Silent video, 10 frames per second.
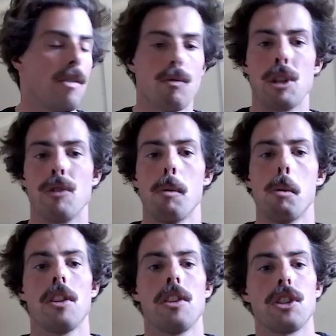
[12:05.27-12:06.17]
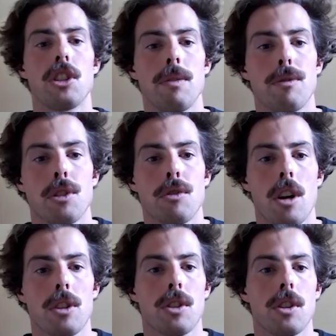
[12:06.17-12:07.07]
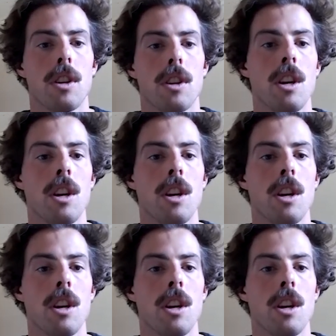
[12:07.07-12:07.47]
renewable energy infrastructure